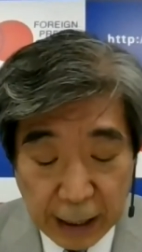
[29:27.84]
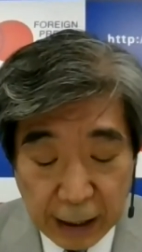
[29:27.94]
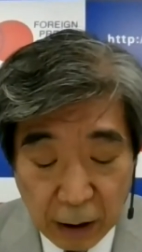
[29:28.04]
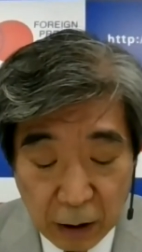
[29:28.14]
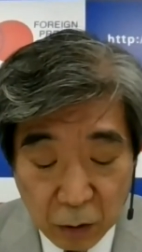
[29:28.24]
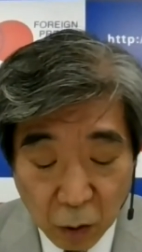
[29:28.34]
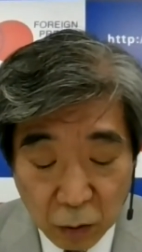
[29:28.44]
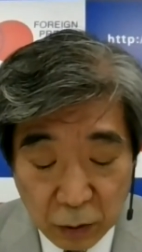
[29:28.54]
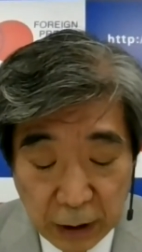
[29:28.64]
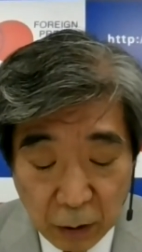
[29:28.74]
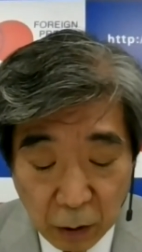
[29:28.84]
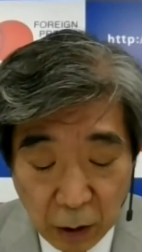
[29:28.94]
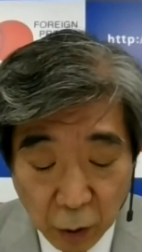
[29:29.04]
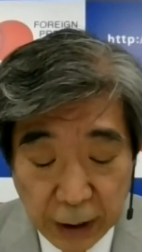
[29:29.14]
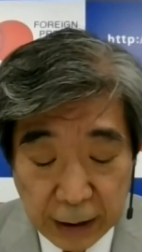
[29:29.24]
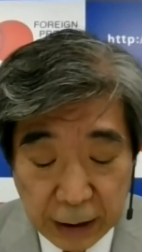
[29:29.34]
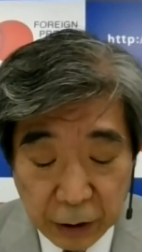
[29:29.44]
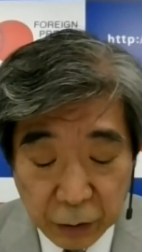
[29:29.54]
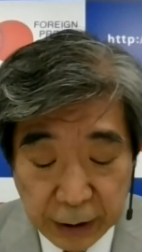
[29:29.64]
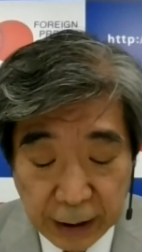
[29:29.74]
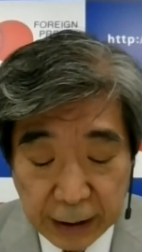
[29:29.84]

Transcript: So in the United States, they adopted